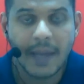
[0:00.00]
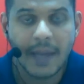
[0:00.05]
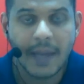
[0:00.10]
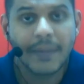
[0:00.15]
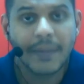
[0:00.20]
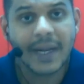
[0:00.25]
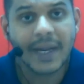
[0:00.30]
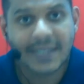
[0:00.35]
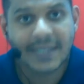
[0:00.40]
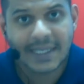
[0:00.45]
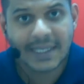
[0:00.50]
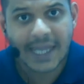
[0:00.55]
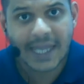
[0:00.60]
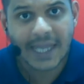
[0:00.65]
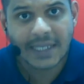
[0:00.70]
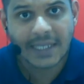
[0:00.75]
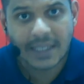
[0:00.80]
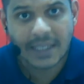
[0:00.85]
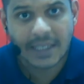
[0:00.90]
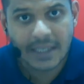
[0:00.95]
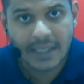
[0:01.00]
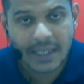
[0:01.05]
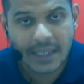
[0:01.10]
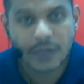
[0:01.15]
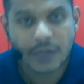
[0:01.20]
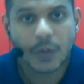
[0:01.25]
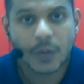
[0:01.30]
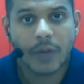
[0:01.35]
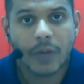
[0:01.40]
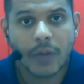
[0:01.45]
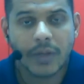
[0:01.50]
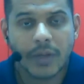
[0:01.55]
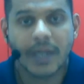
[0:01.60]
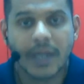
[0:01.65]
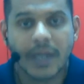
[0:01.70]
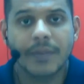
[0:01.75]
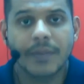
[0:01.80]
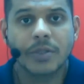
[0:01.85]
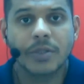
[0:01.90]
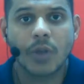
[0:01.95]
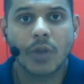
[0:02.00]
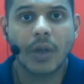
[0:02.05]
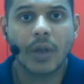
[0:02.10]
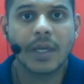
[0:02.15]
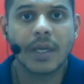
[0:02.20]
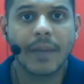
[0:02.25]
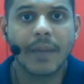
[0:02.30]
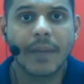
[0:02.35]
But as I said, in this one, we're going to be talking